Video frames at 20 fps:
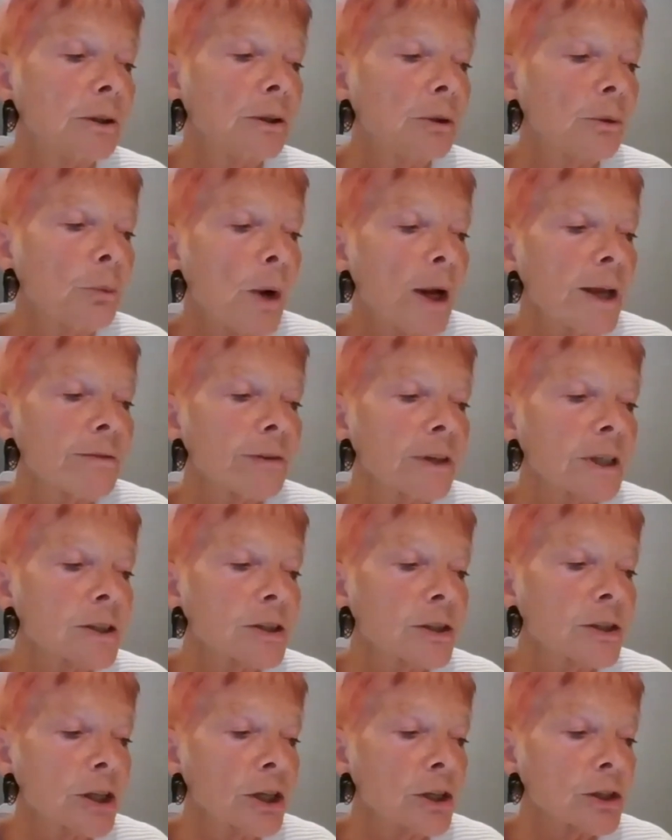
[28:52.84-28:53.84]
waving
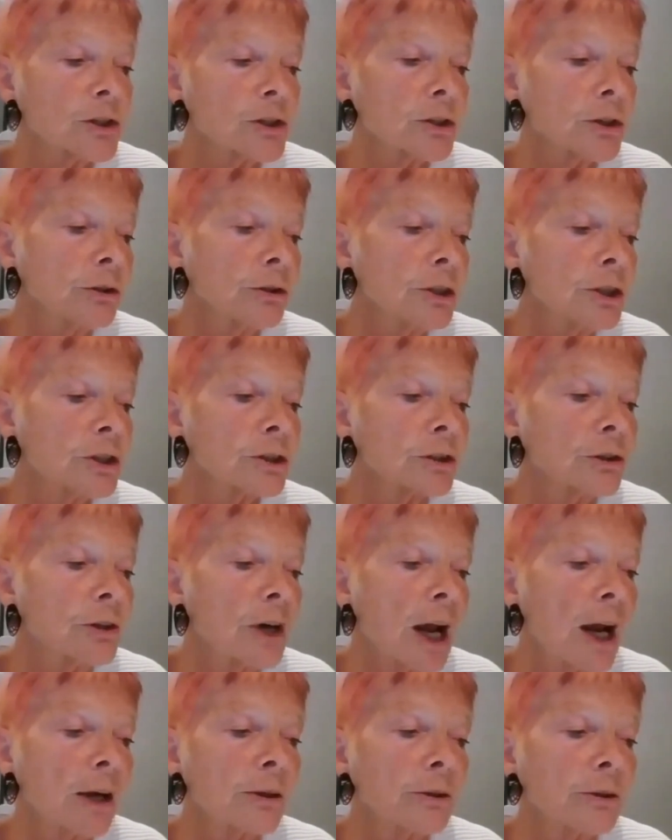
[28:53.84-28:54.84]
to the astonished
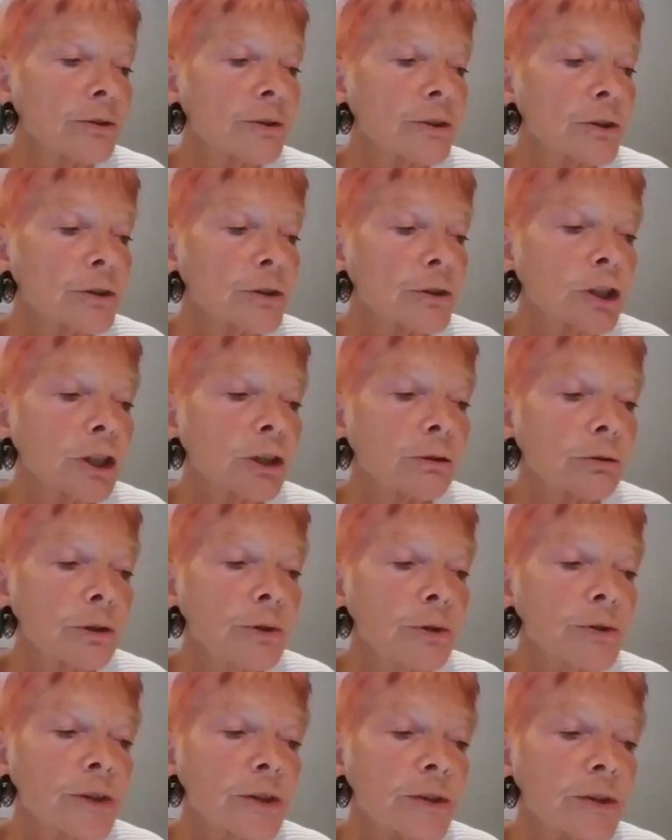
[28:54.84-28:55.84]
crowds as she
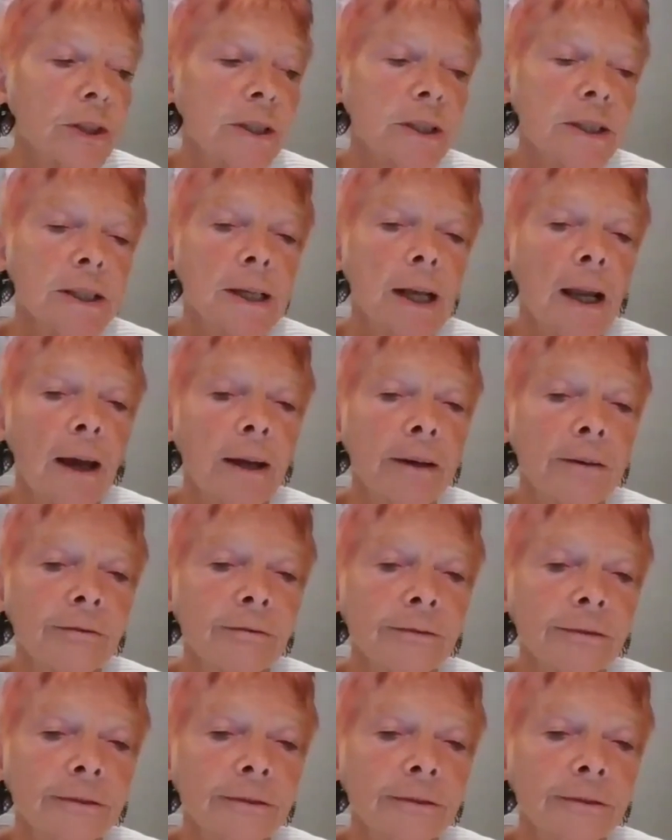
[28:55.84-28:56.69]
cruises into life.